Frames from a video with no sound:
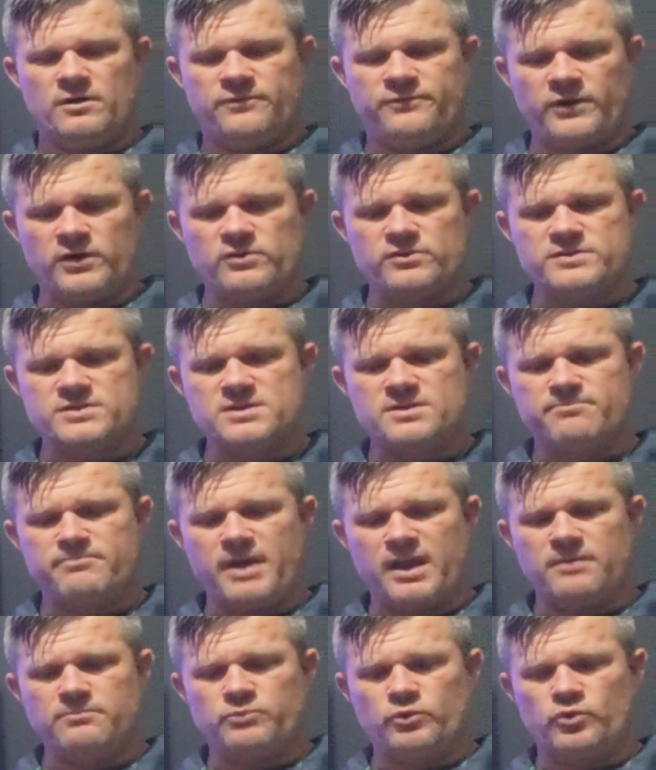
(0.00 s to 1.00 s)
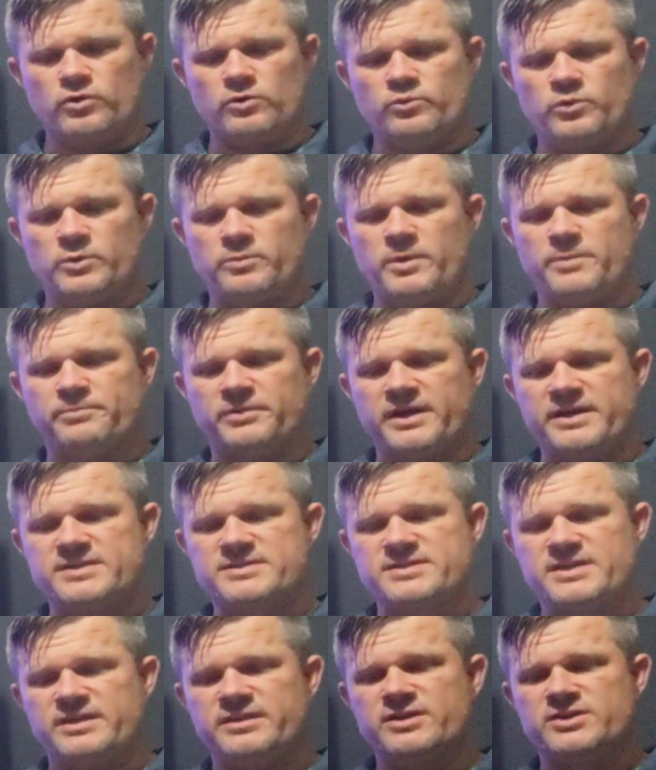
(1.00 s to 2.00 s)
First, the main board will be
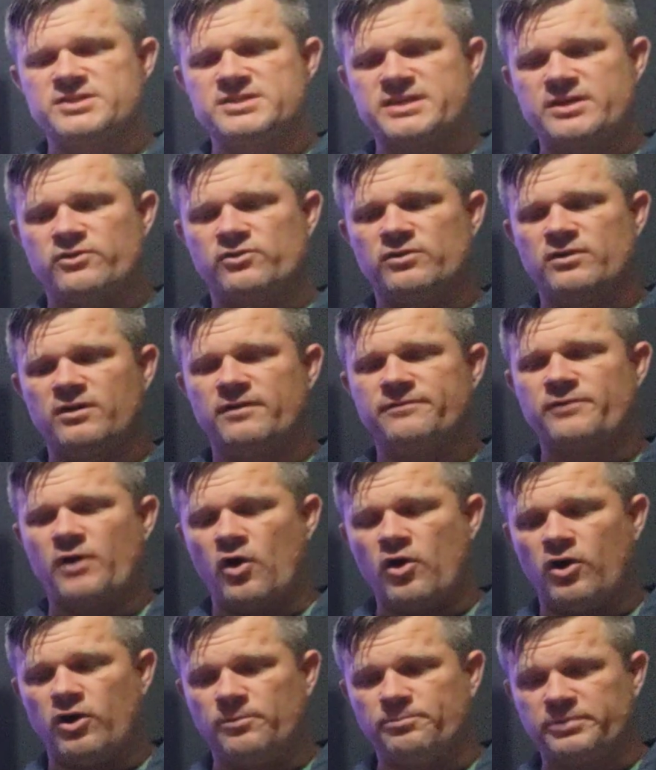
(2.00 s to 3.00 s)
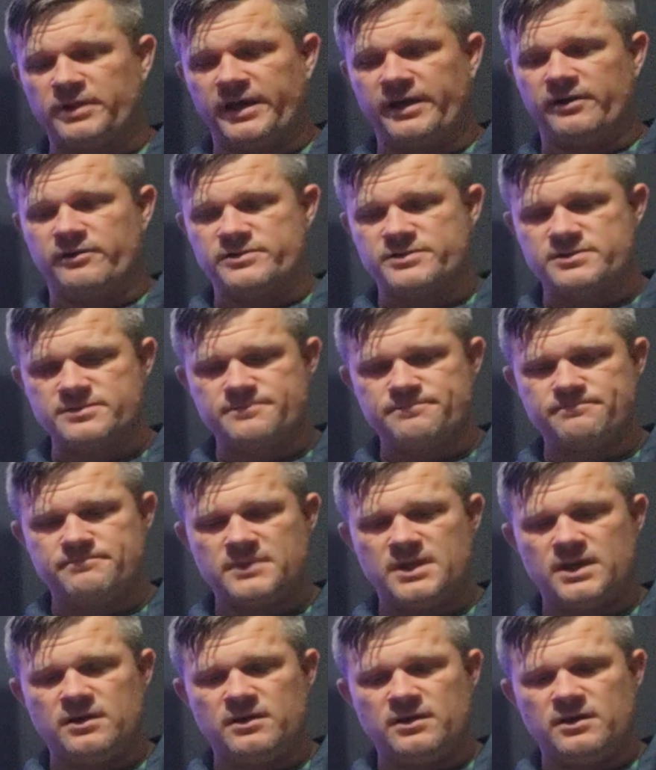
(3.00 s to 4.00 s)
placed in the center of all players.
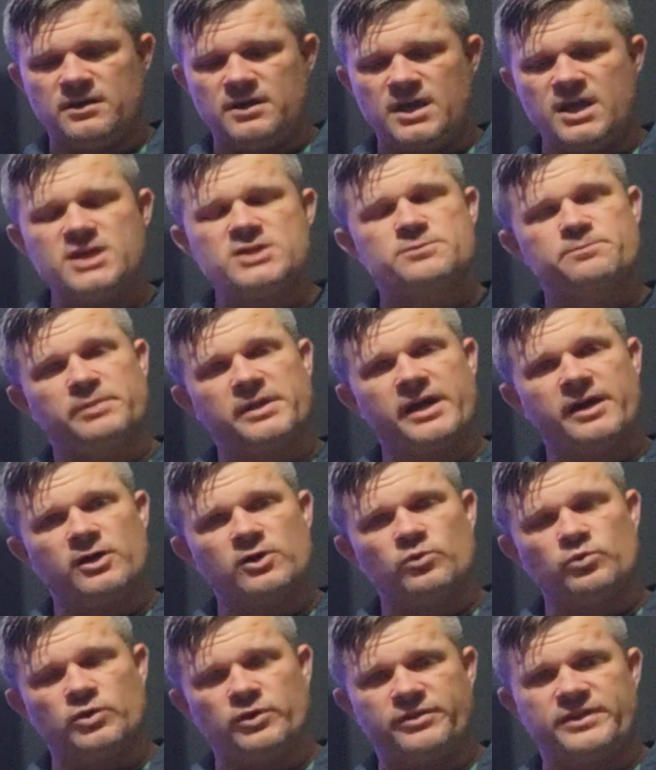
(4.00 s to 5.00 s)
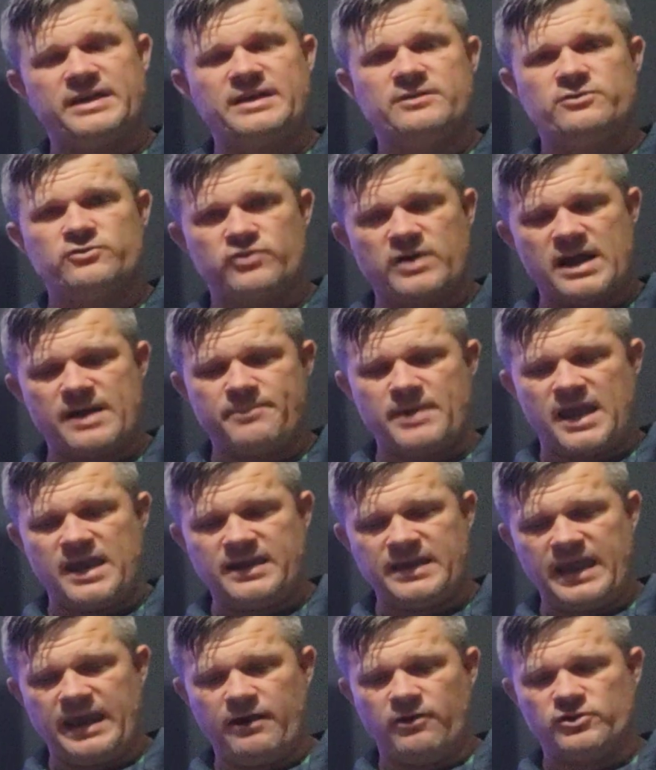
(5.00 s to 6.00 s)
Each player will then grab
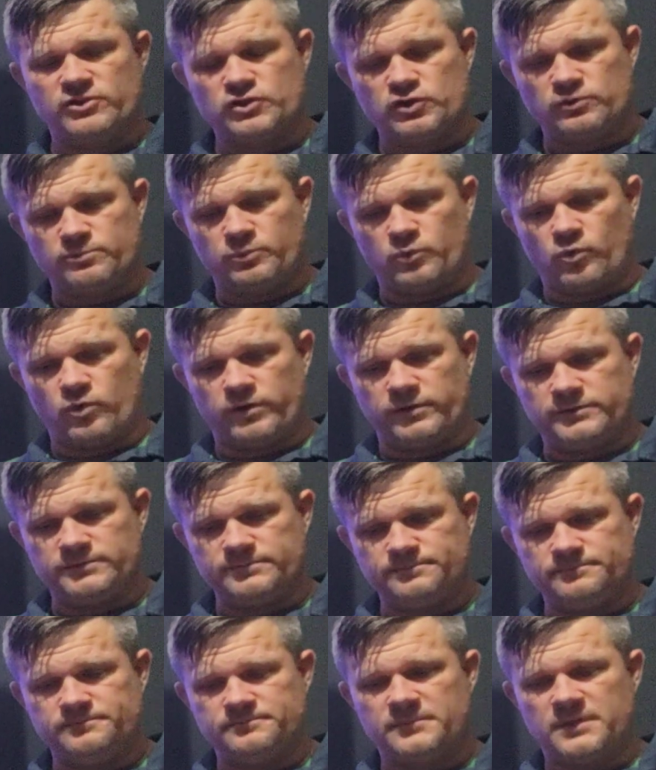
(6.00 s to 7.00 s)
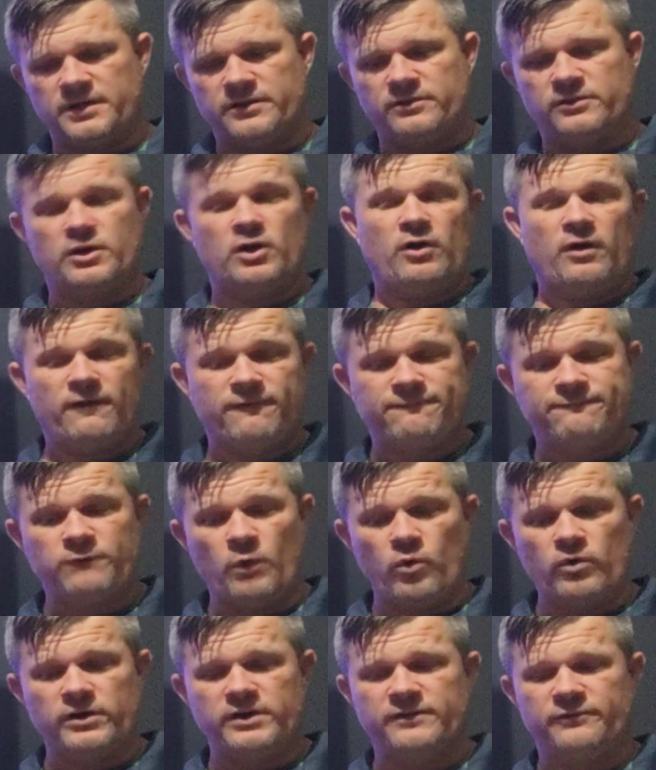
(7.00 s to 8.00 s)
a character board. There are
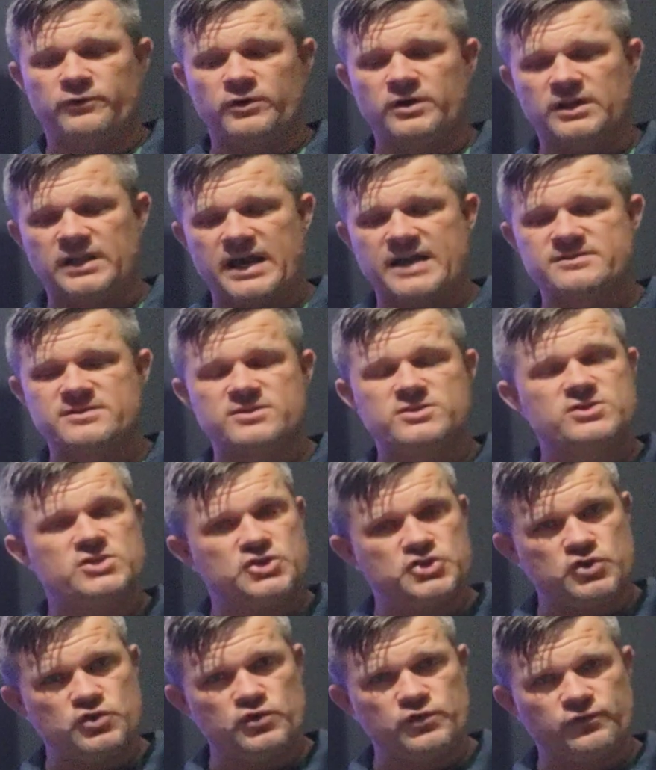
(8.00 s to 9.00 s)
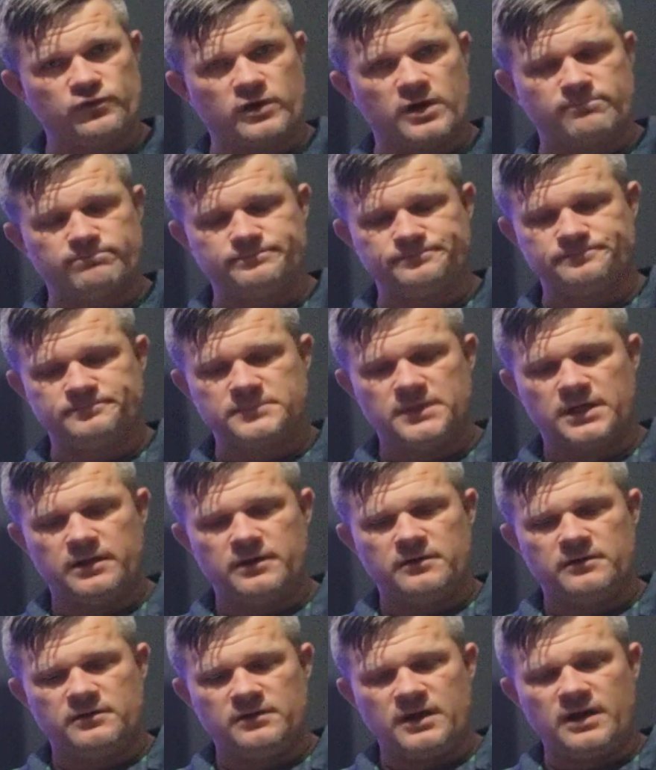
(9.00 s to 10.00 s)
4 different classes to choose from.
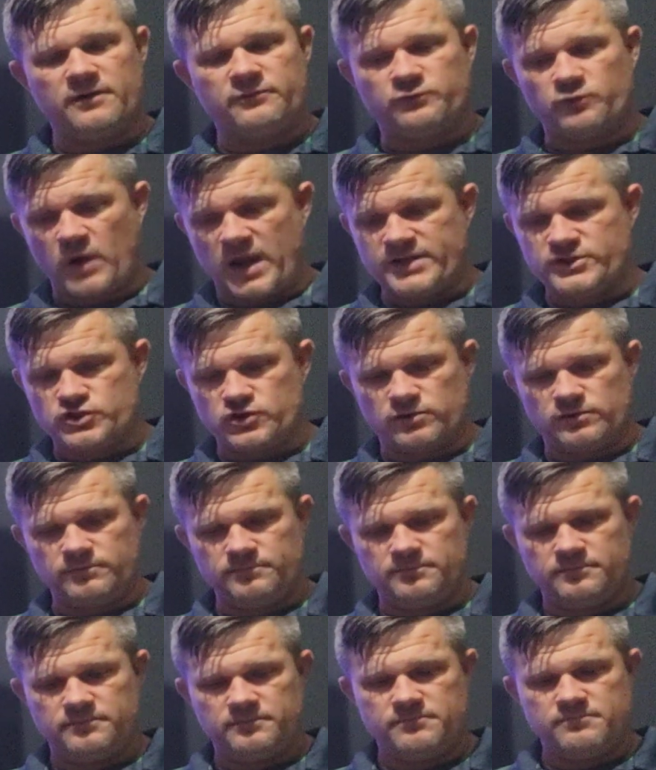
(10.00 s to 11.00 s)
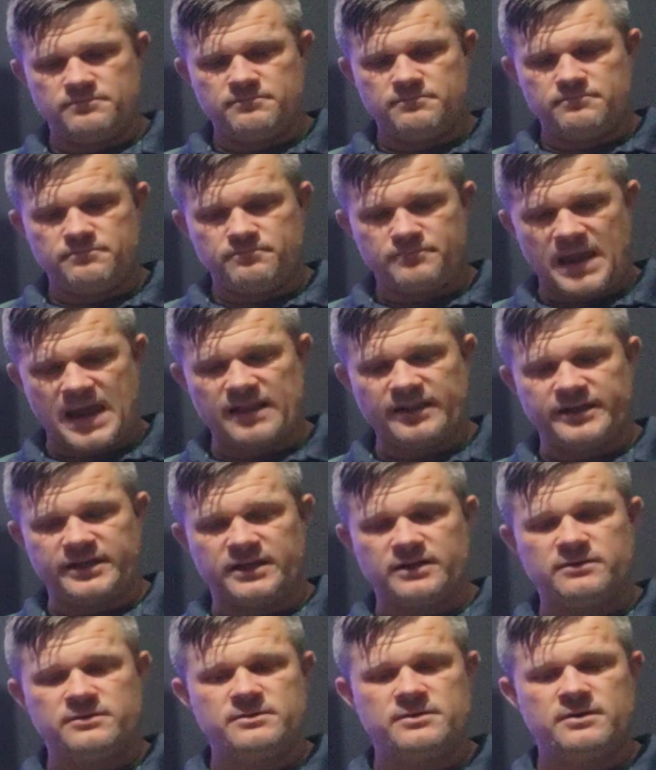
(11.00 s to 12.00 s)
You have Ranger,
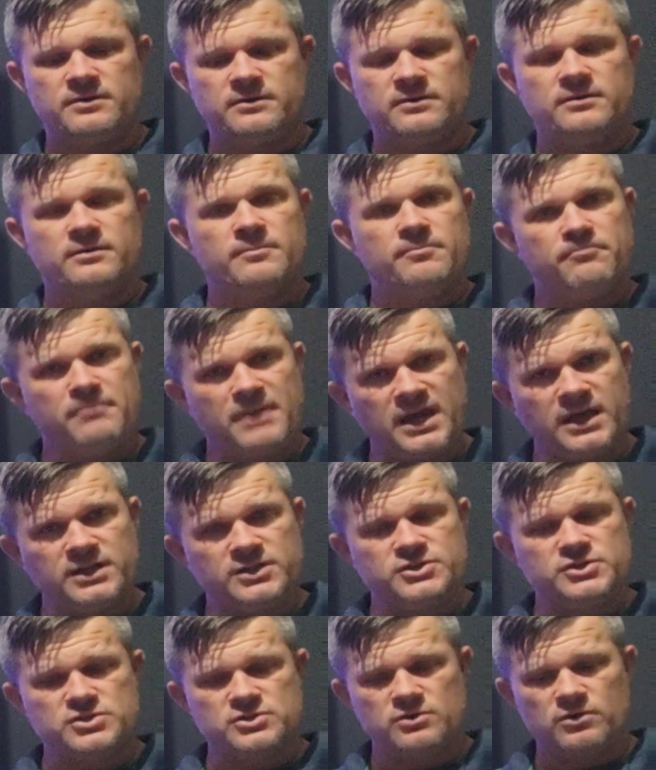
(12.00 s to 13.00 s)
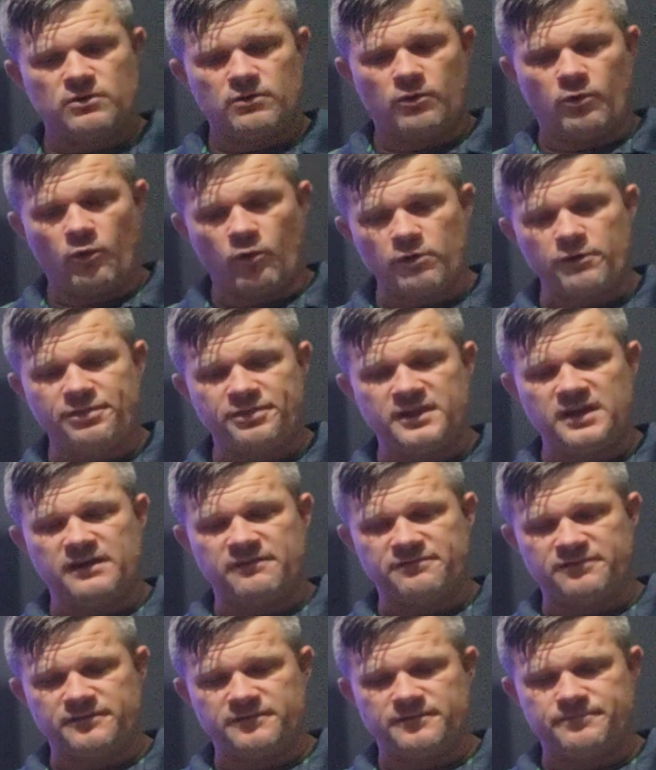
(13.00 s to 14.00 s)
Paladin, Mage, or
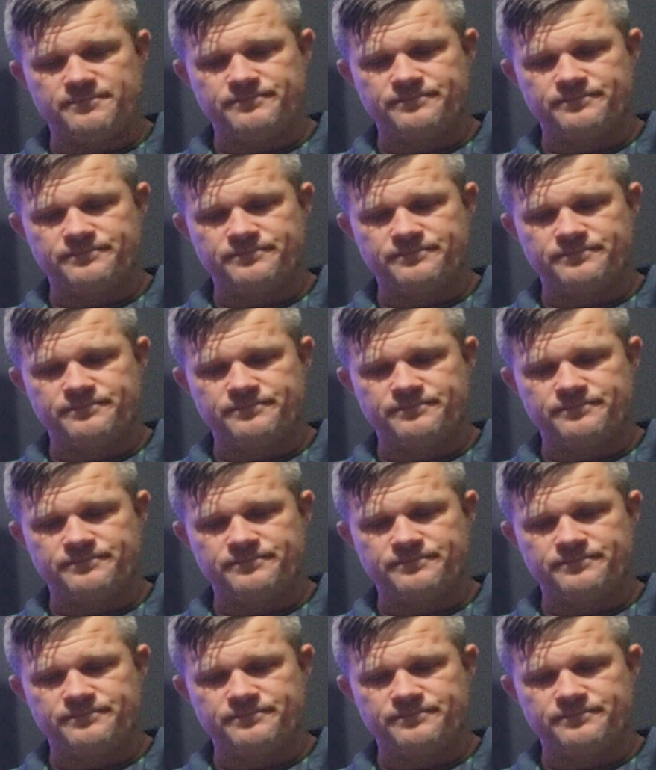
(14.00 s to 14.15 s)
Thief.